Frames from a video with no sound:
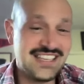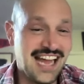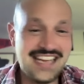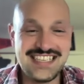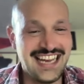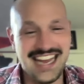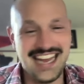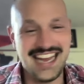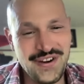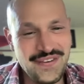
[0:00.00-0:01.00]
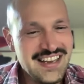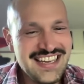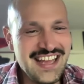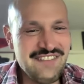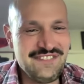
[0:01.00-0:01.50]
I, yeah, I don't
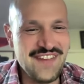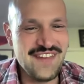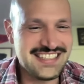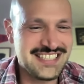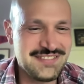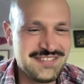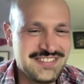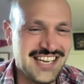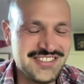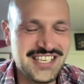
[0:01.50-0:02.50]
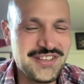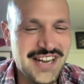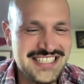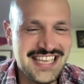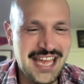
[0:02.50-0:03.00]
know if it seems, sounds like you
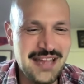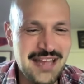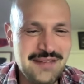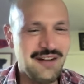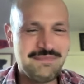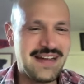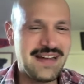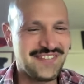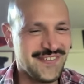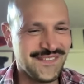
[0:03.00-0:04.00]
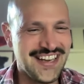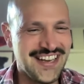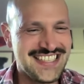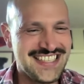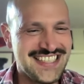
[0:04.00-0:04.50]
guys gamed it out many different
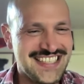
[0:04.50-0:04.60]
ways, though.